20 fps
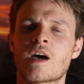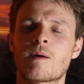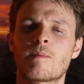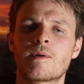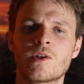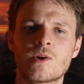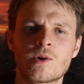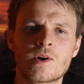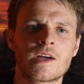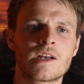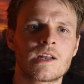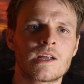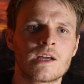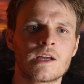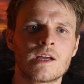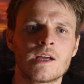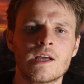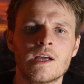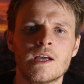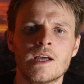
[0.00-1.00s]
time I look at
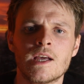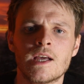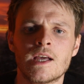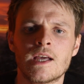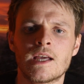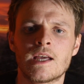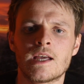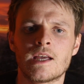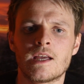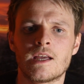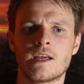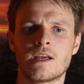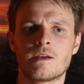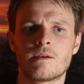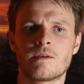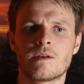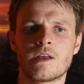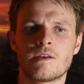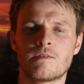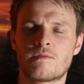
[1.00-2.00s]
it,
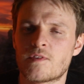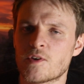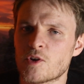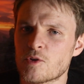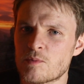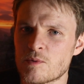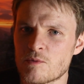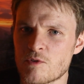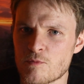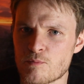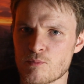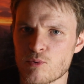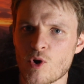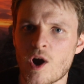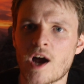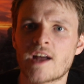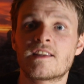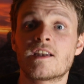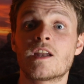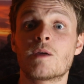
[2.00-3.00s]
it fills me with
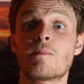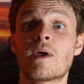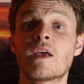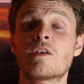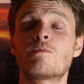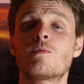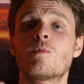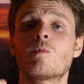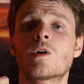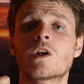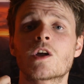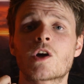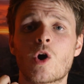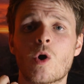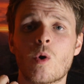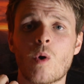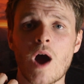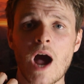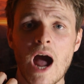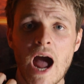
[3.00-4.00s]
pride, and it makes me want to
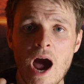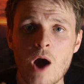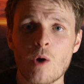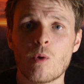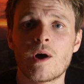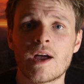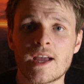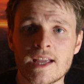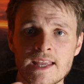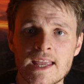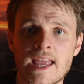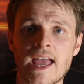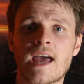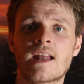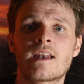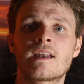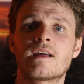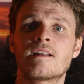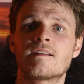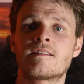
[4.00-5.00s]
go out
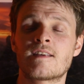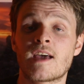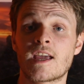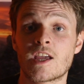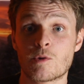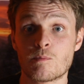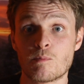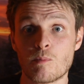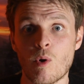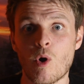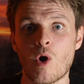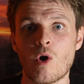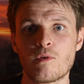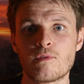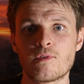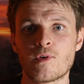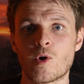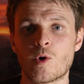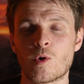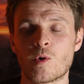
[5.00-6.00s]
again and take more
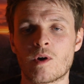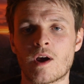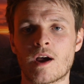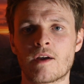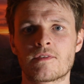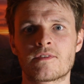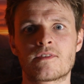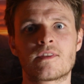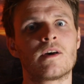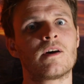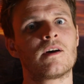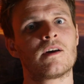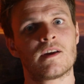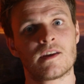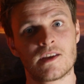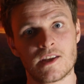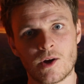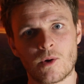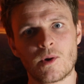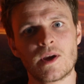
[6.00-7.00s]
photographs that,
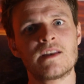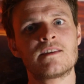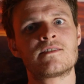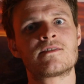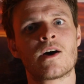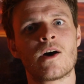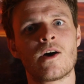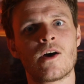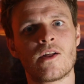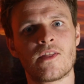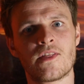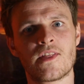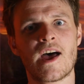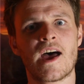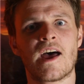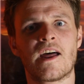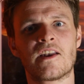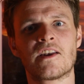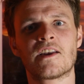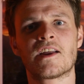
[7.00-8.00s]
you know, in turn
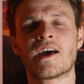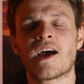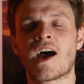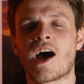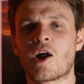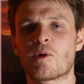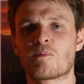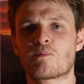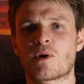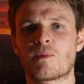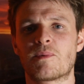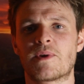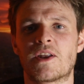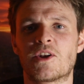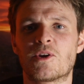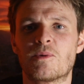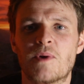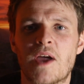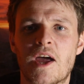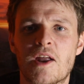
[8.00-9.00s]
then I'll probably
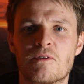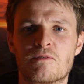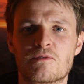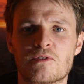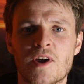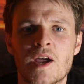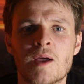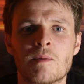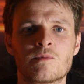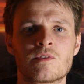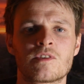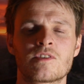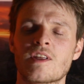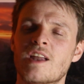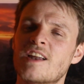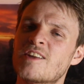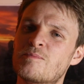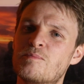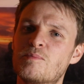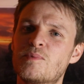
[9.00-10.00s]
end up getting frames. It's
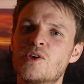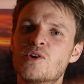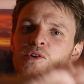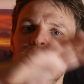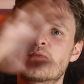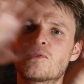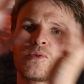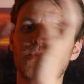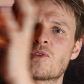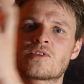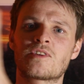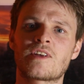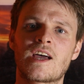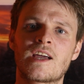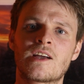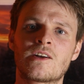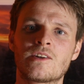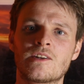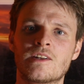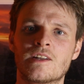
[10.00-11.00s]
like this beautiful
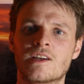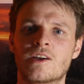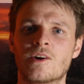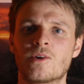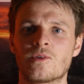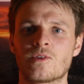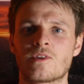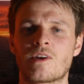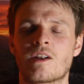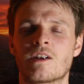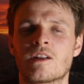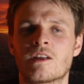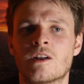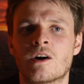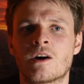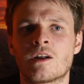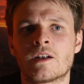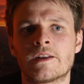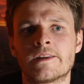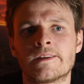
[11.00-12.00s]
cycle that goes on and
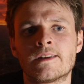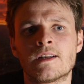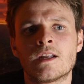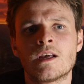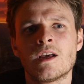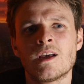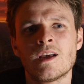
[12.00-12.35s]
on. And